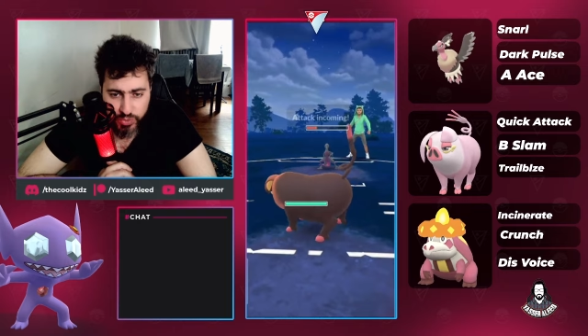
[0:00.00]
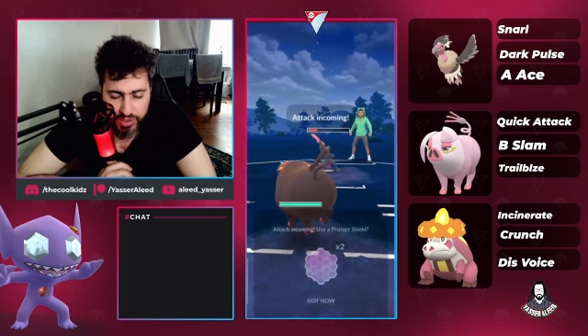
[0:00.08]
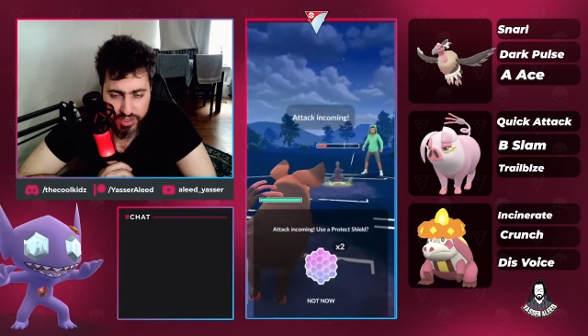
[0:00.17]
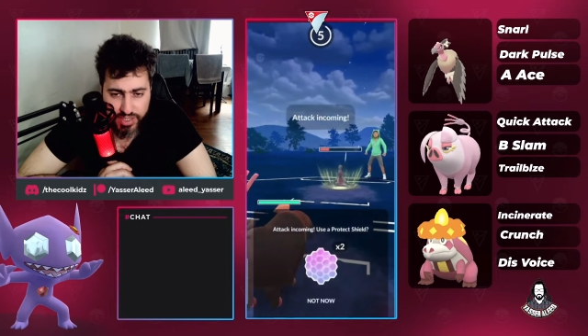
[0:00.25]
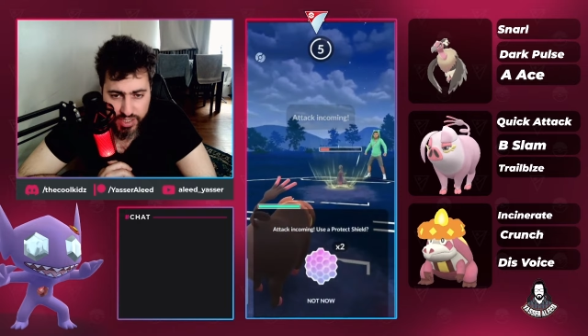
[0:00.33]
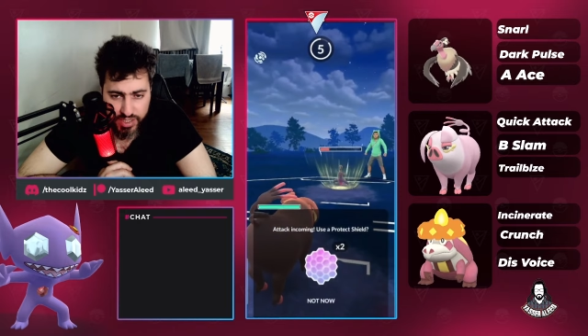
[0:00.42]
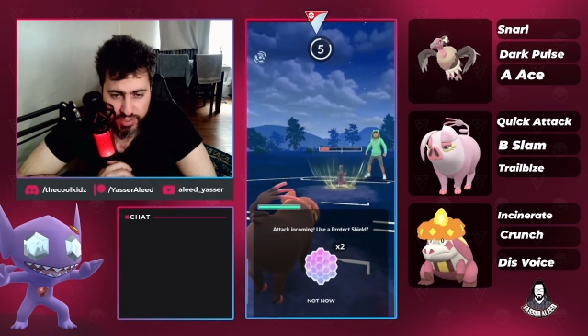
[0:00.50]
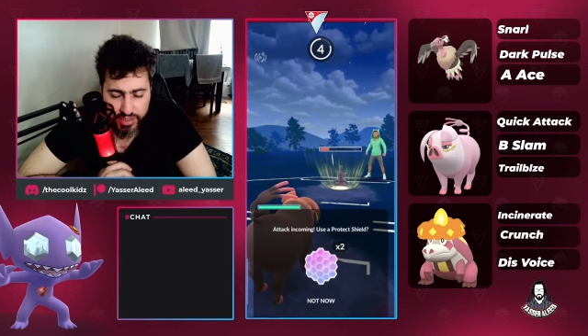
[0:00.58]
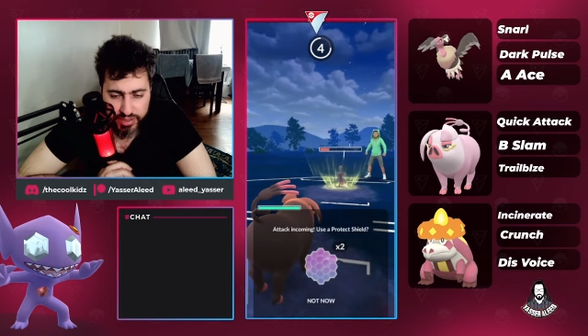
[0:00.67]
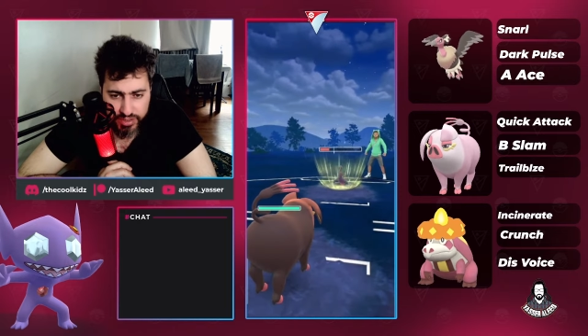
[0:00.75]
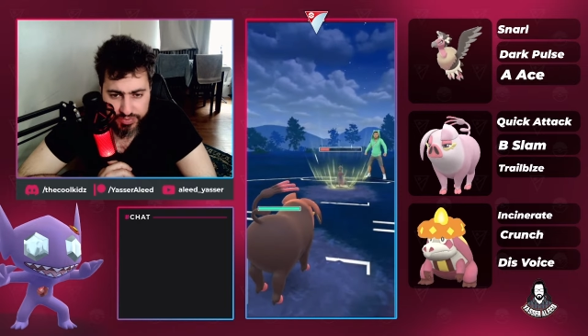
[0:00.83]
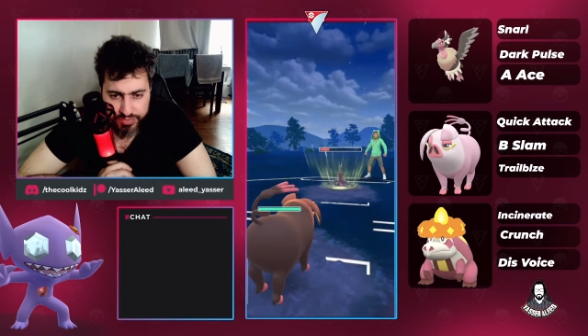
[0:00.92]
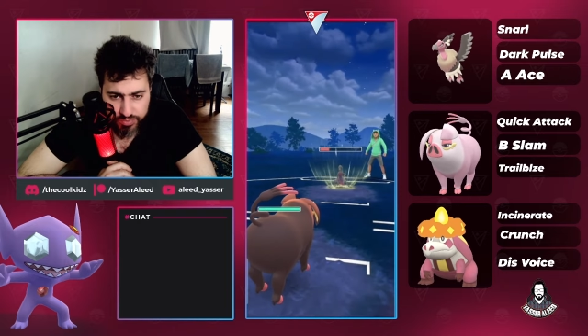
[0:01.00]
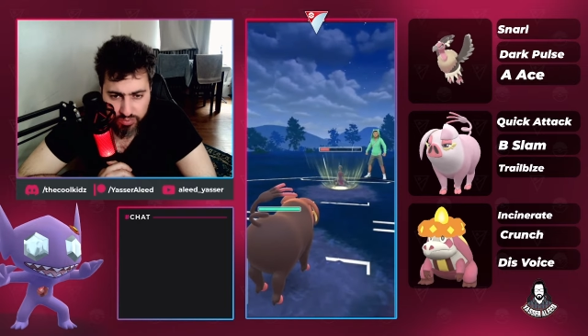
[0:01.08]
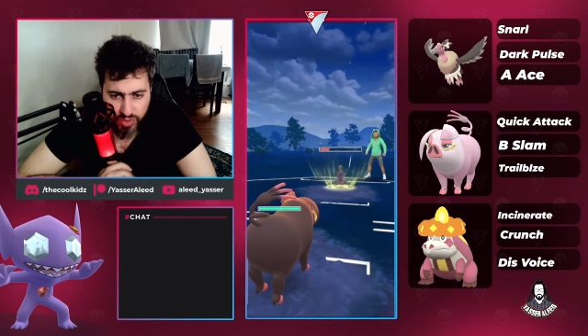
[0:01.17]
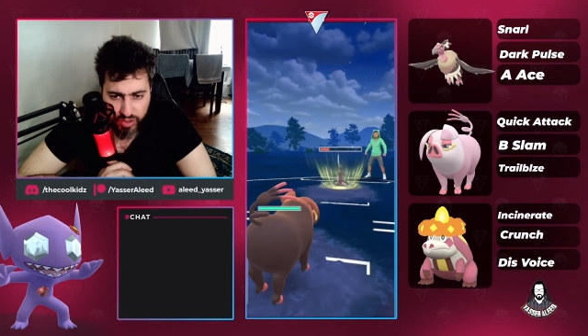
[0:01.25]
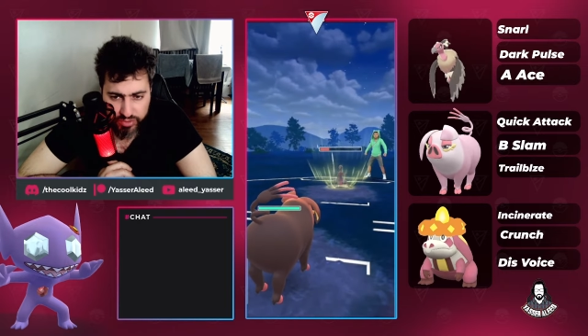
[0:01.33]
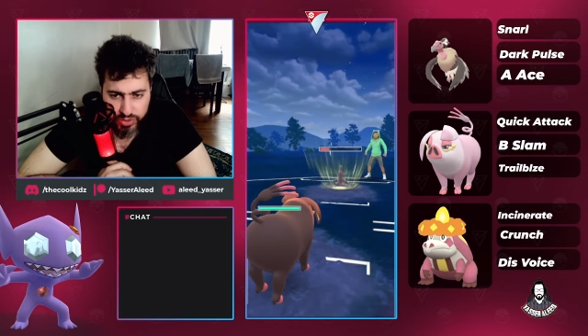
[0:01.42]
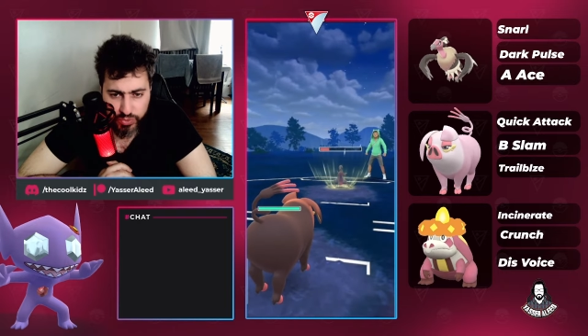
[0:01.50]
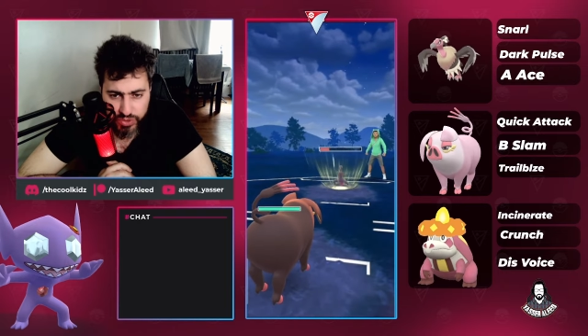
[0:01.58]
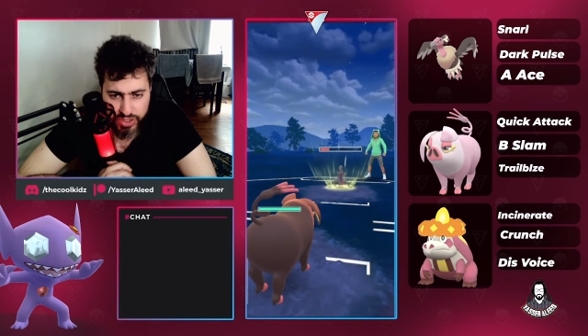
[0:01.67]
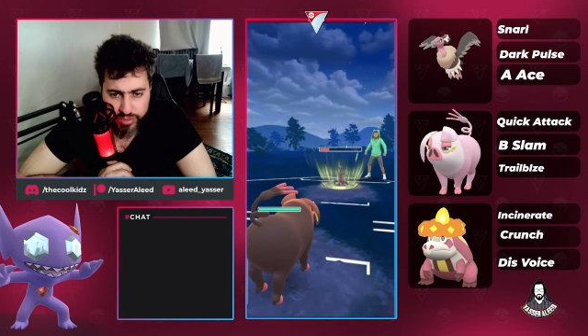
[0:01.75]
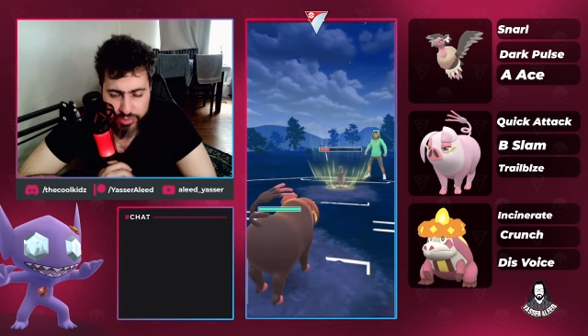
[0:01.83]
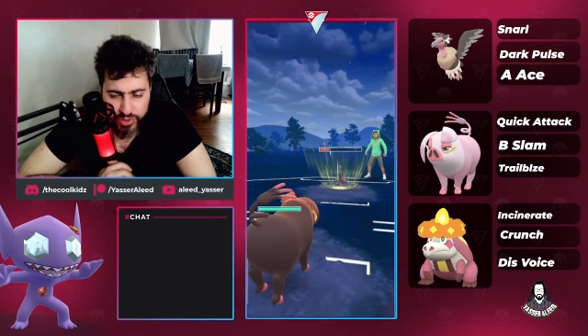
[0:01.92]
one incinerate for
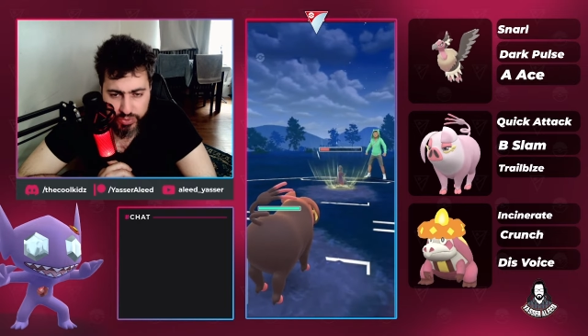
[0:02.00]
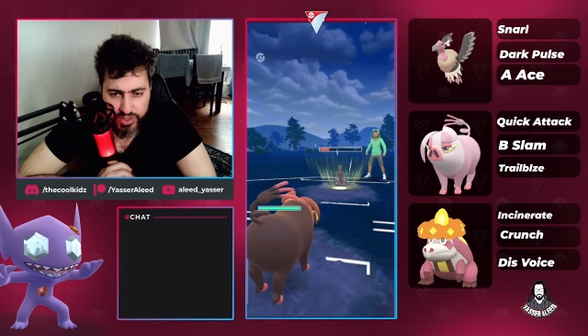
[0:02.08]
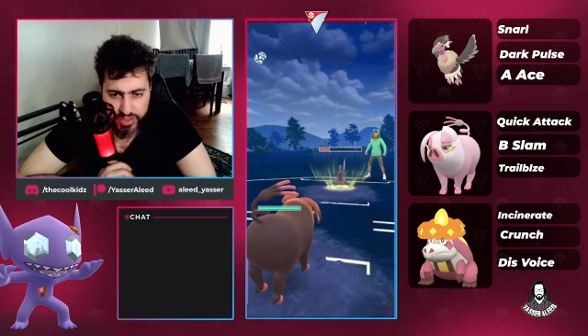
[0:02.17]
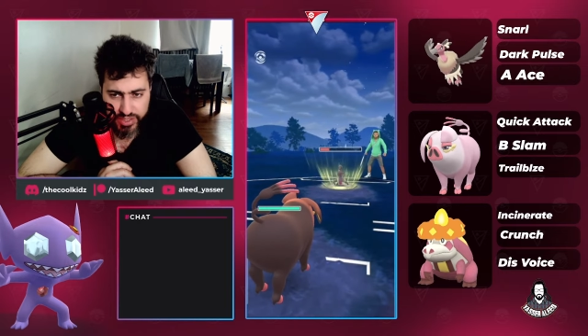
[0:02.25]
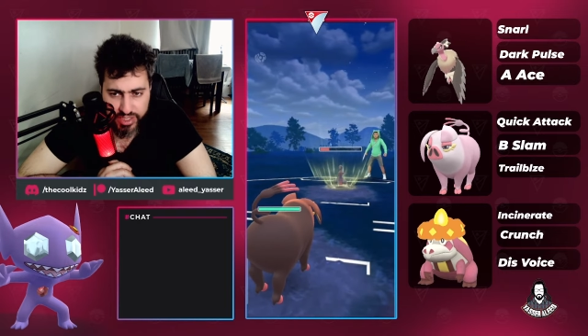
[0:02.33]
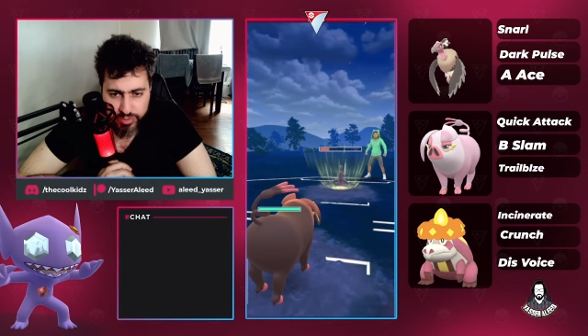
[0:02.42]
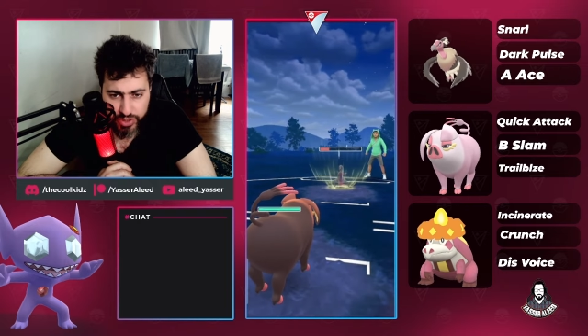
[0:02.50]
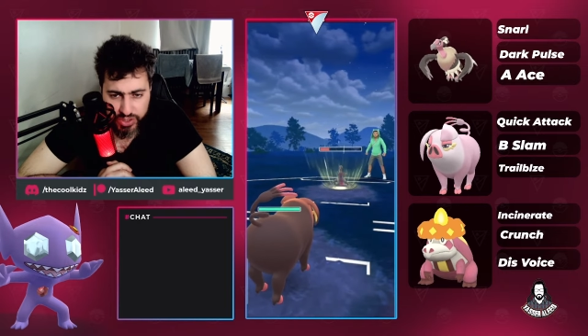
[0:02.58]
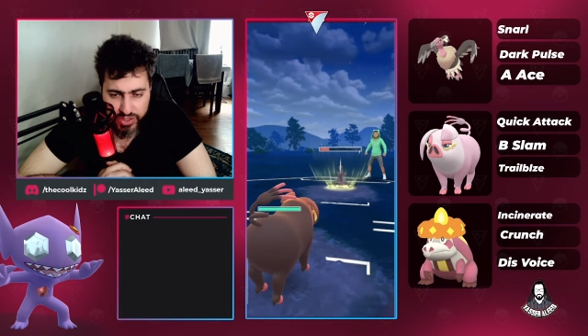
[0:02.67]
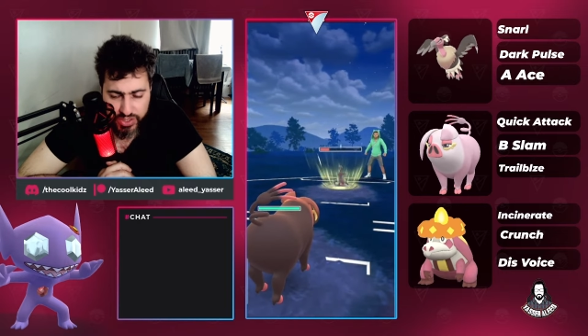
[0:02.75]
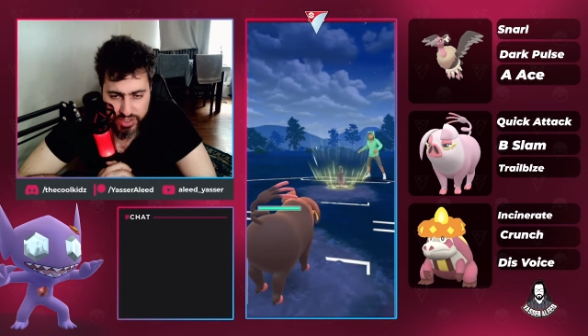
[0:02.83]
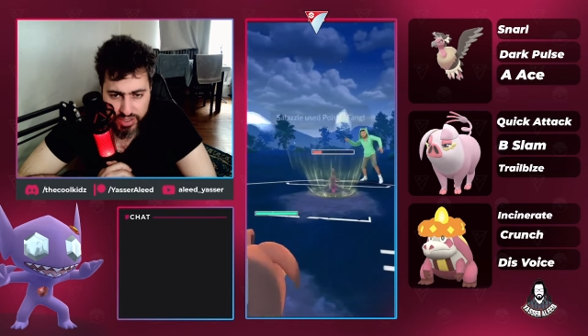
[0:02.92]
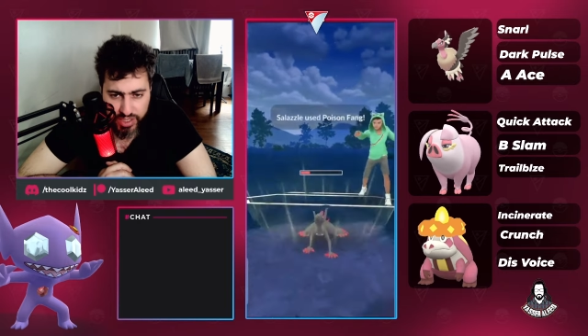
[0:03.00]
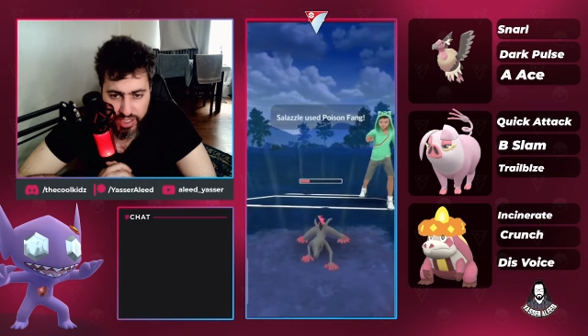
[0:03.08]
was simply one reason because